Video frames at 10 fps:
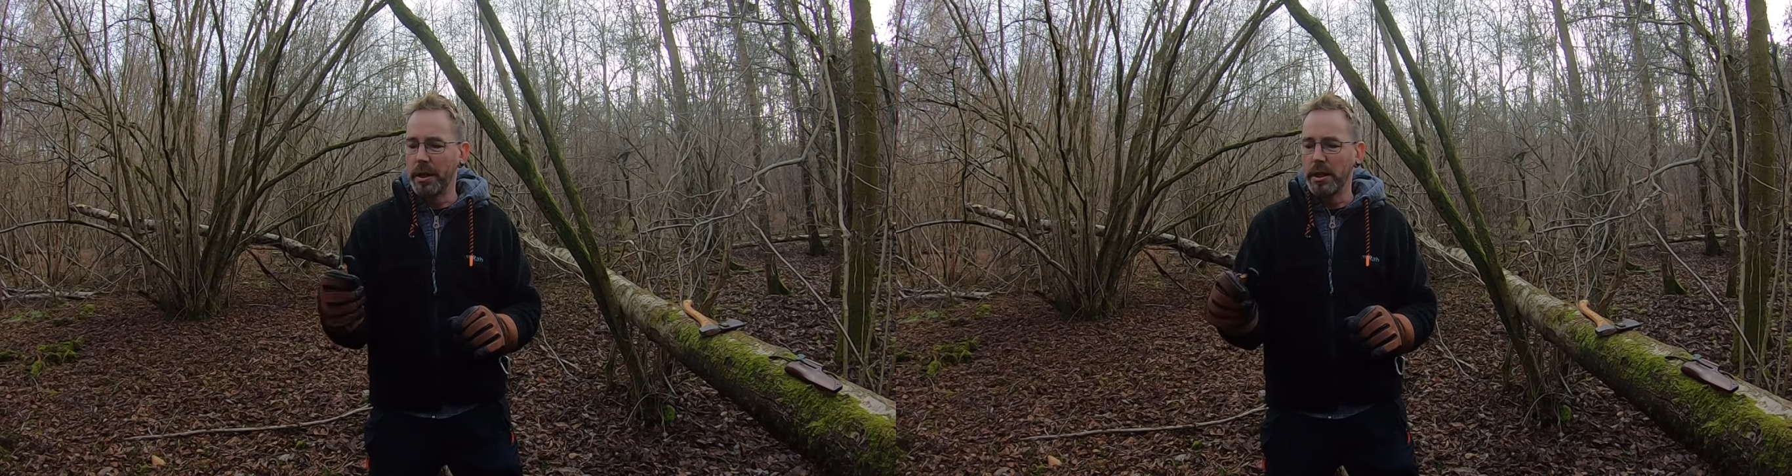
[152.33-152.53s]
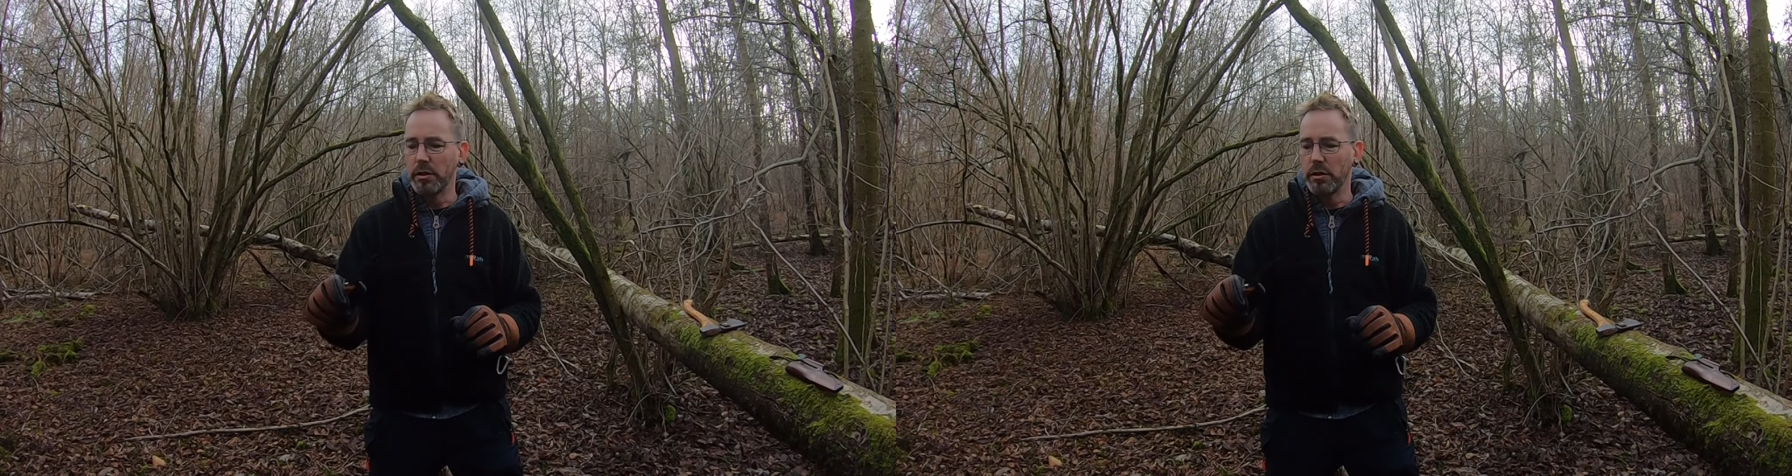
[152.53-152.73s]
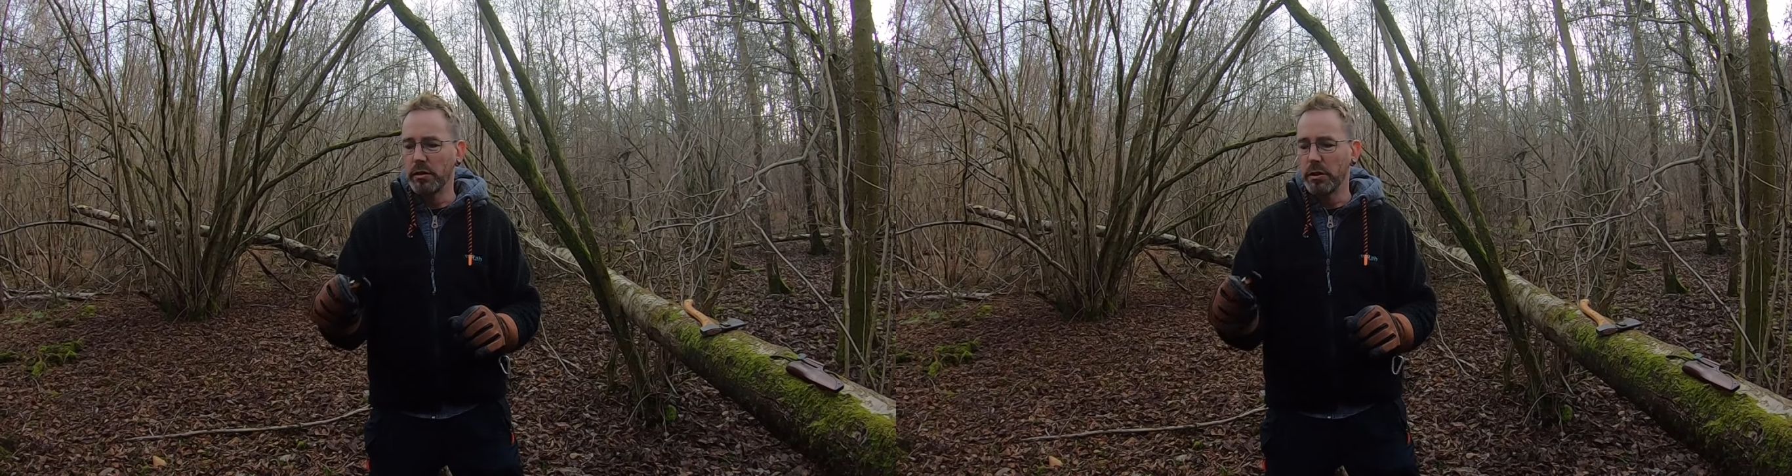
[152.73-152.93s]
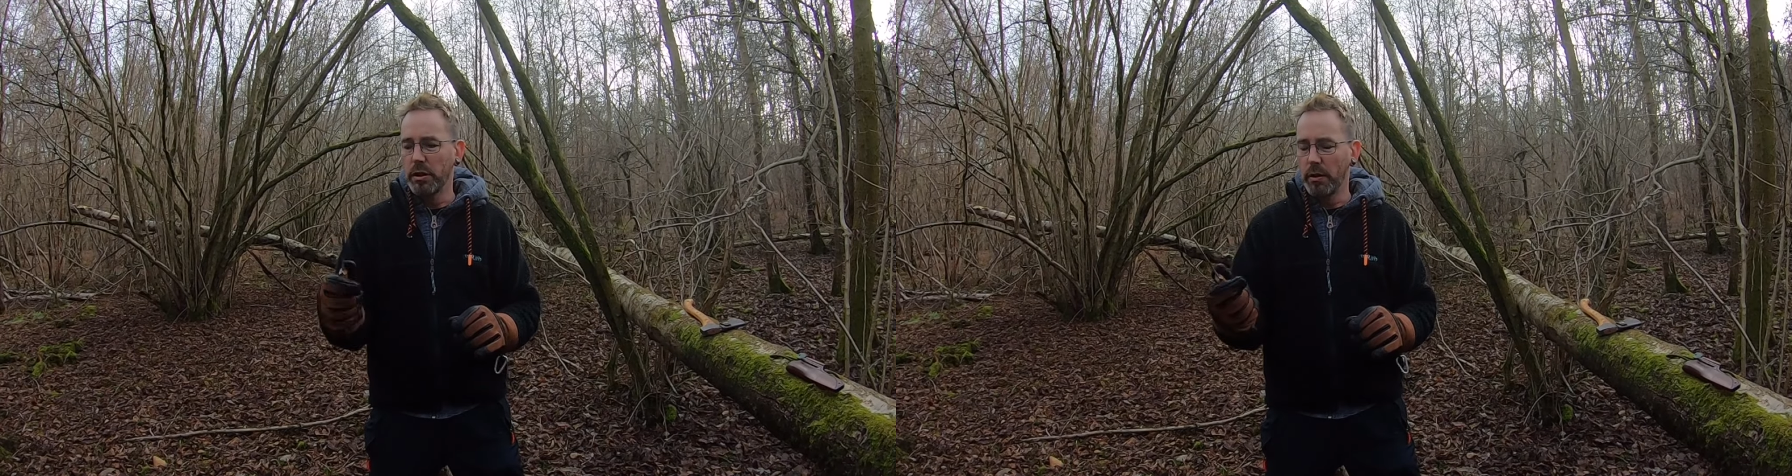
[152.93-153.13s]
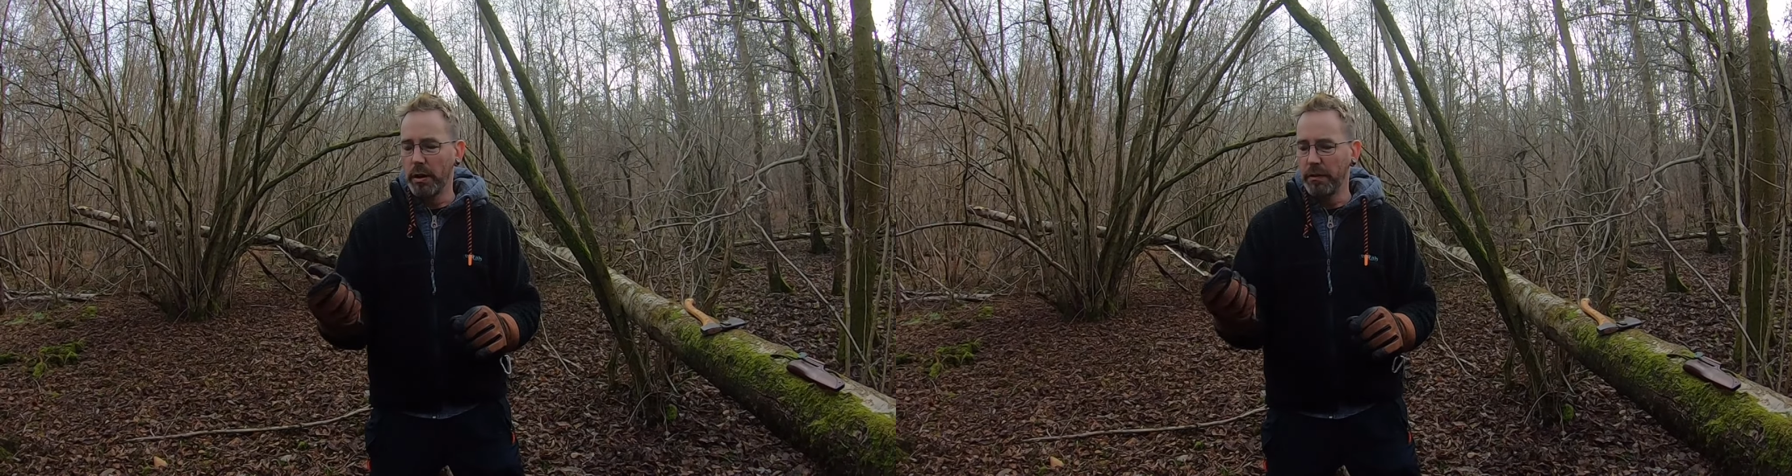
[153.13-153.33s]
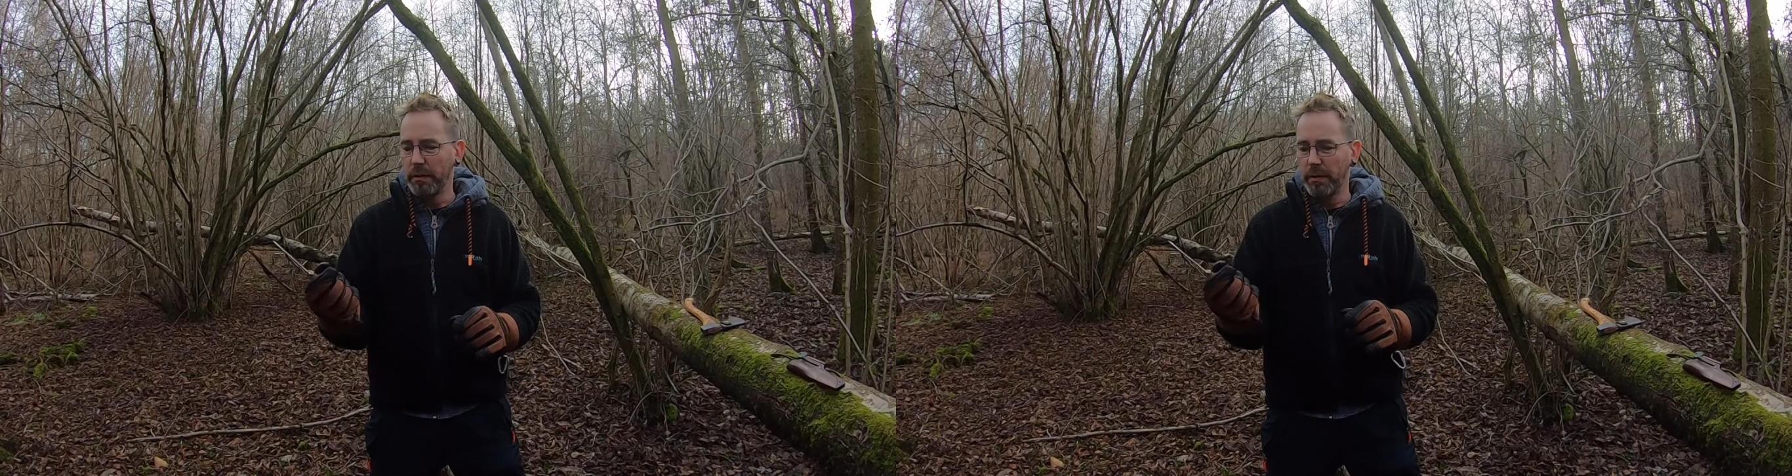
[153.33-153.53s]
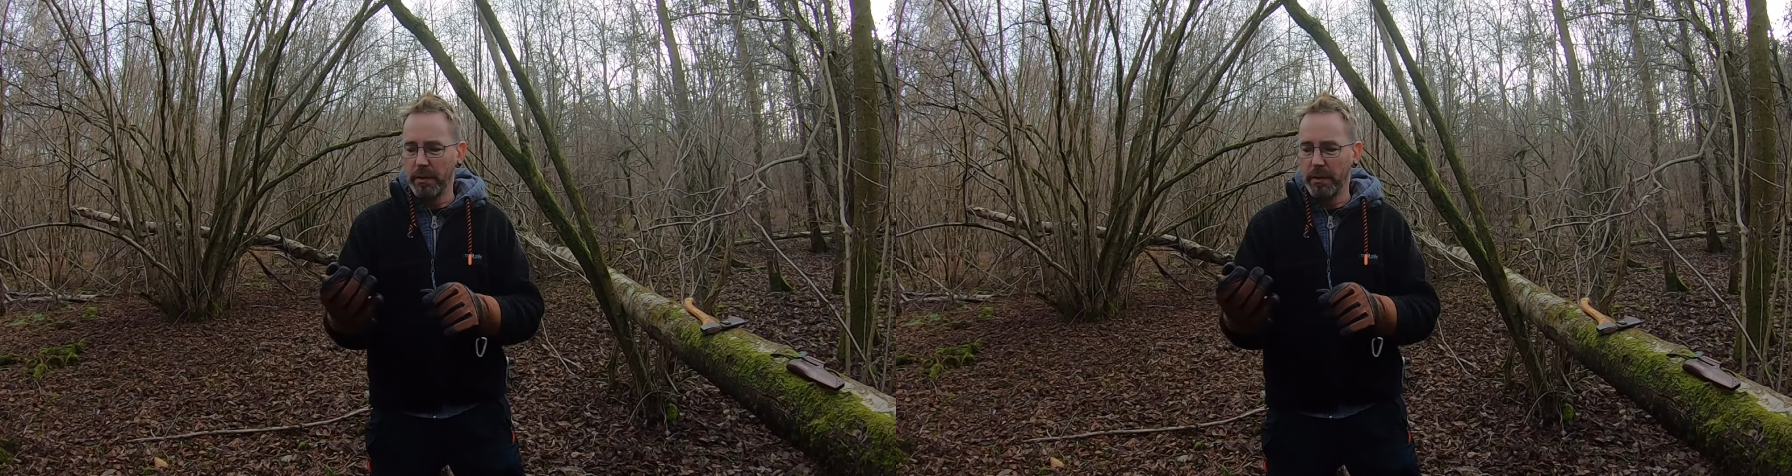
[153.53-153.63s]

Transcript: these using a knife.